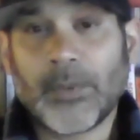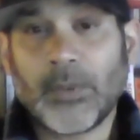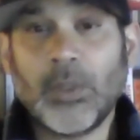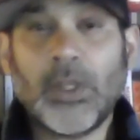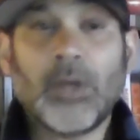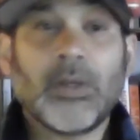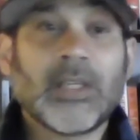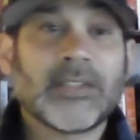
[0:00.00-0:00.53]

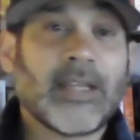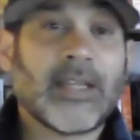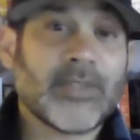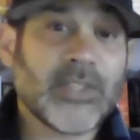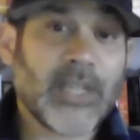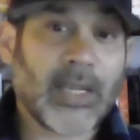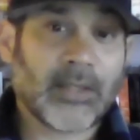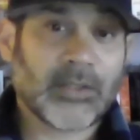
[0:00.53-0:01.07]
Julio doesn't have
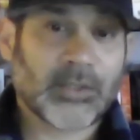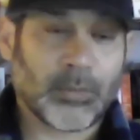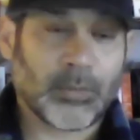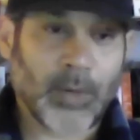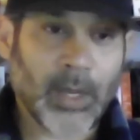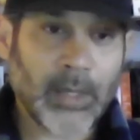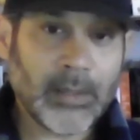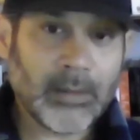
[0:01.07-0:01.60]
a chance to
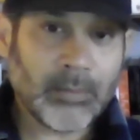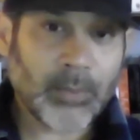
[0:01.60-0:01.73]
run